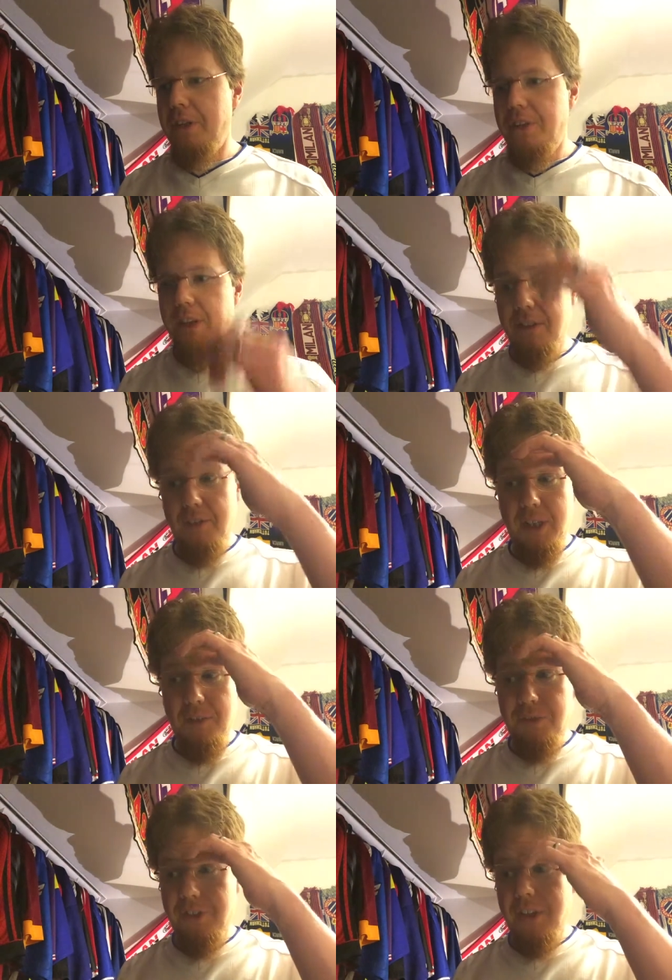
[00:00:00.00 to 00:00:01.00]
I think we
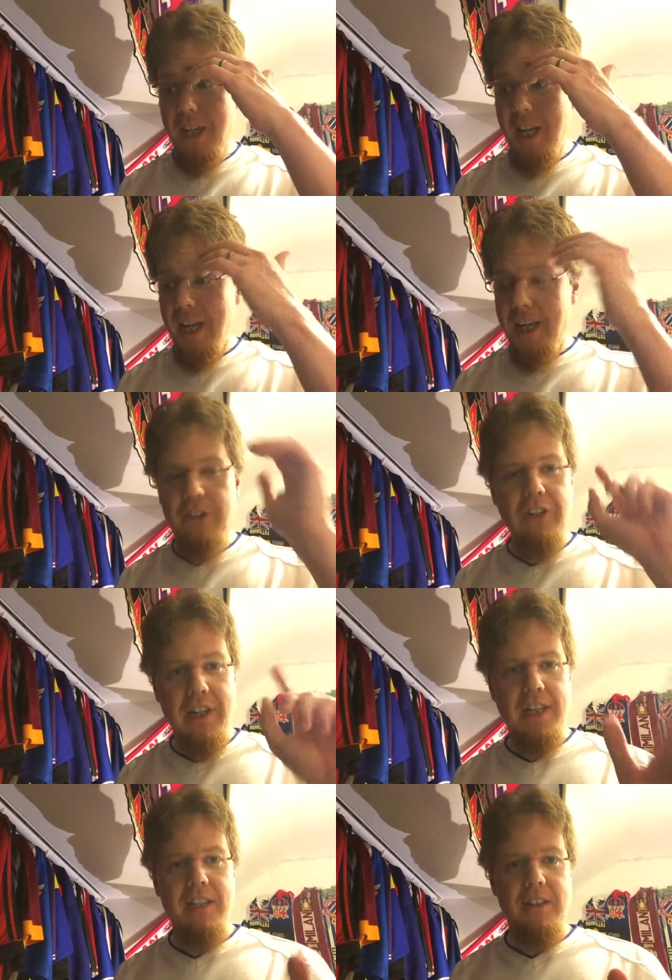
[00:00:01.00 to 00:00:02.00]
have, I actually
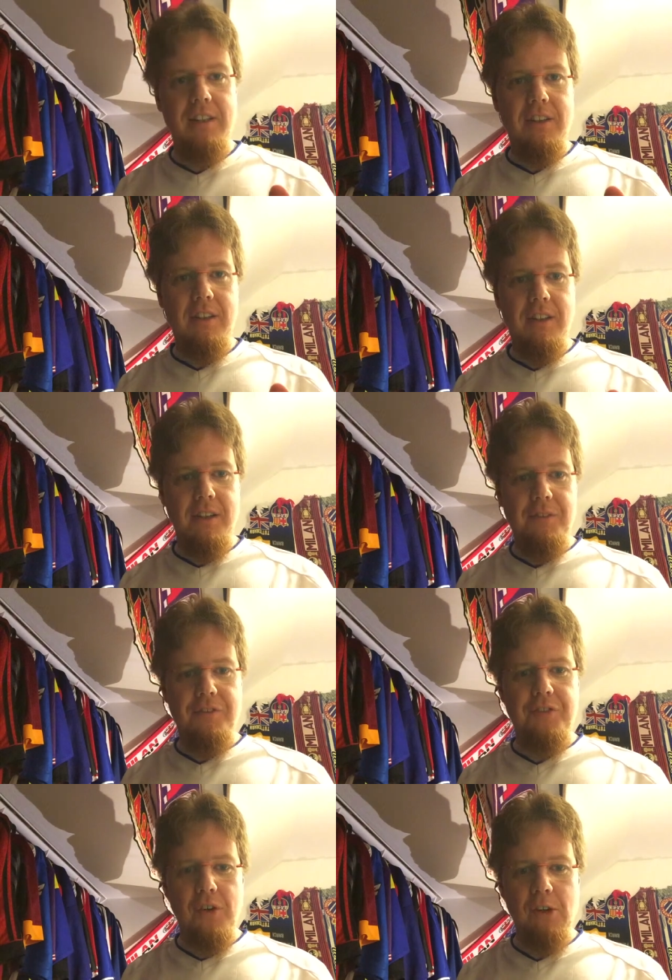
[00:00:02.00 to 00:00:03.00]
like it in the
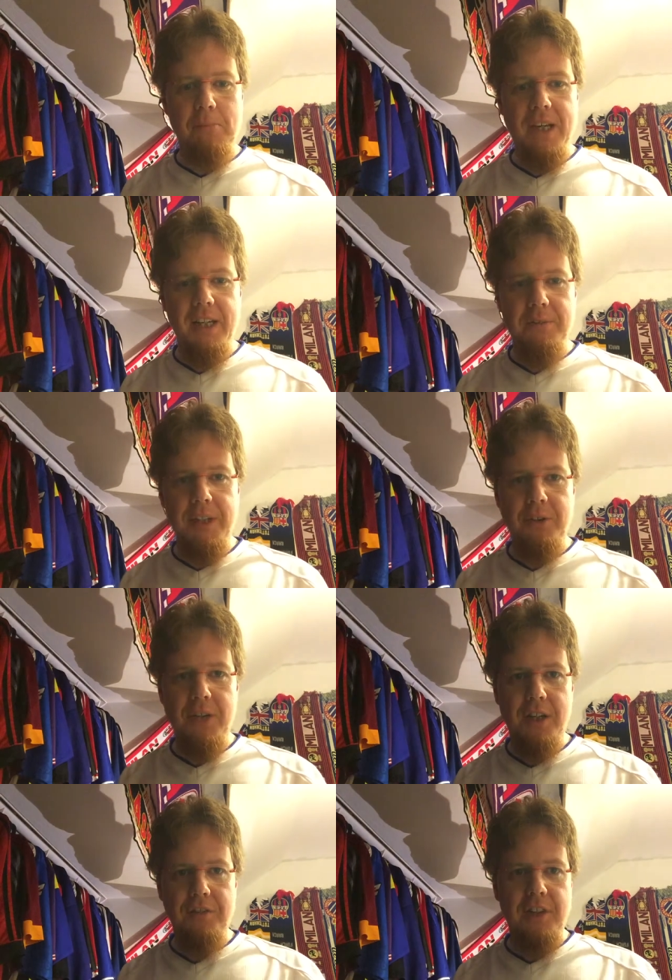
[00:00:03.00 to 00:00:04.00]
fall better when you
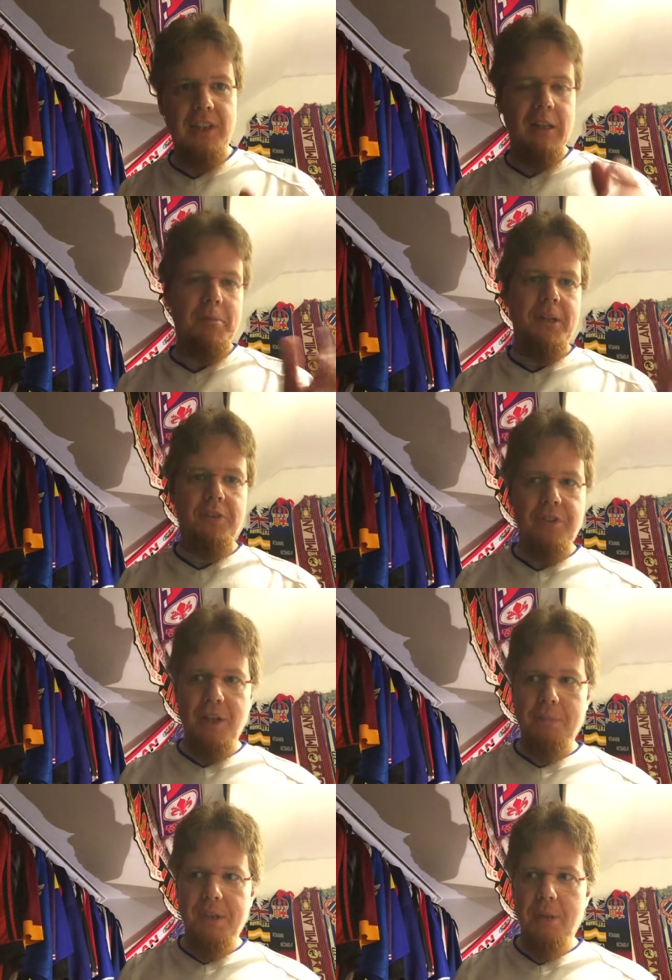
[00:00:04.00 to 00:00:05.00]
have a little bit of
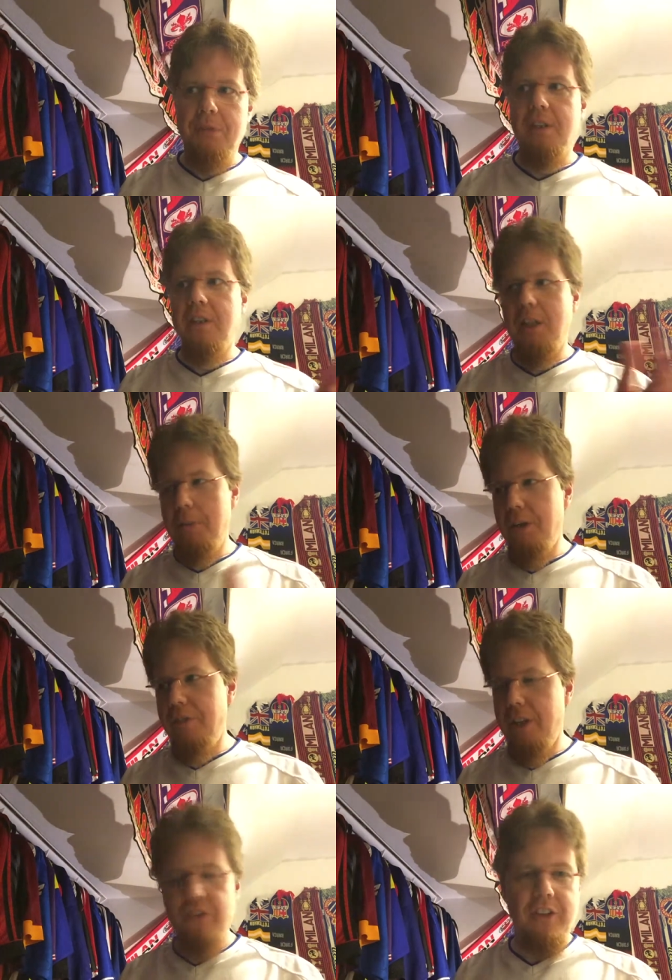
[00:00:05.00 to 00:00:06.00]
club teams and a little bit of
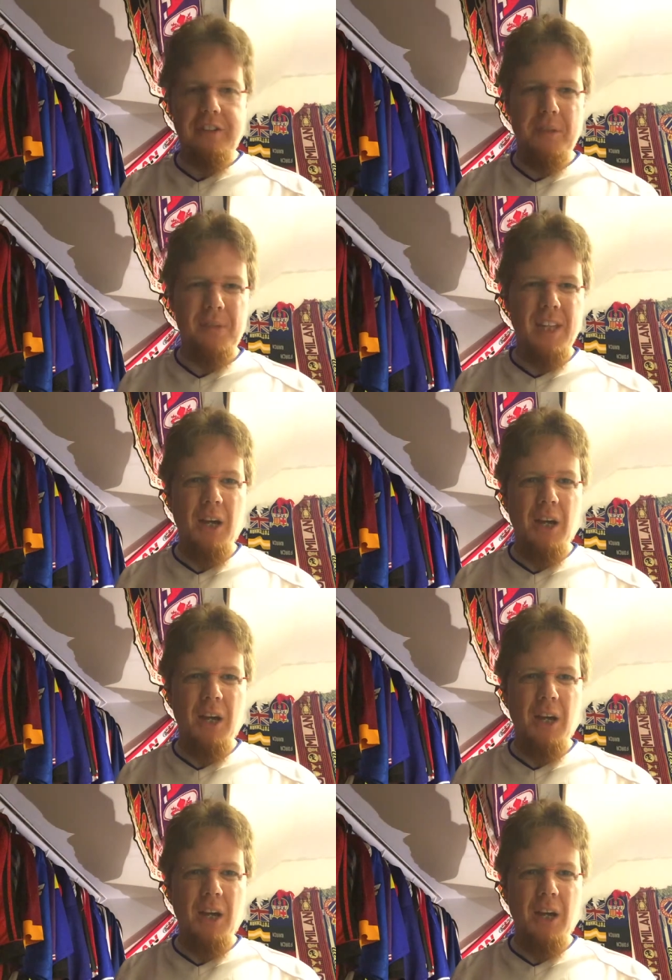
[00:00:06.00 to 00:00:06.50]
national teams.